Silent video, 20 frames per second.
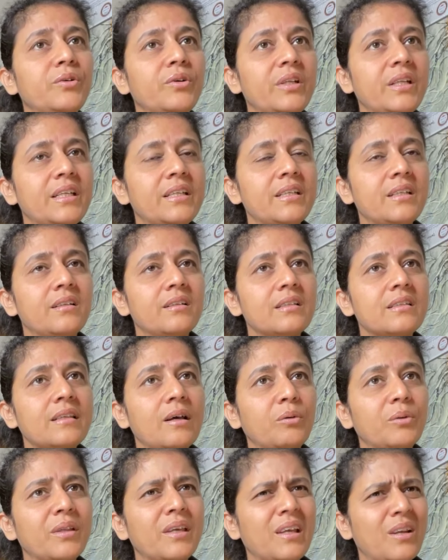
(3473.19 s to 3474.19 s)
unit in
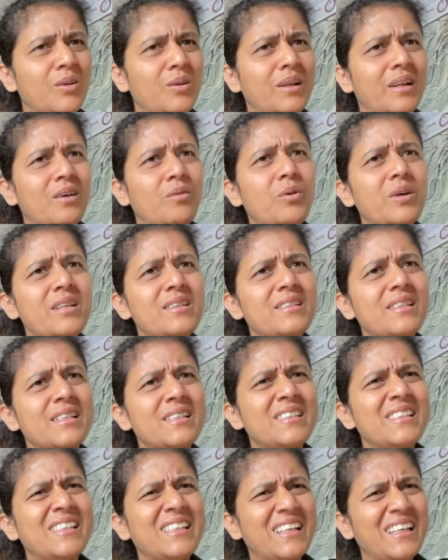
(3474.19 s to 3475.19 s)
South Carolina. What is that
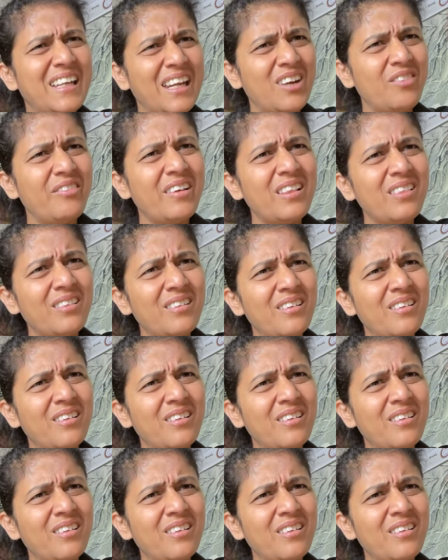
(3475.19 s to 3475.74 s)
city? Greenville?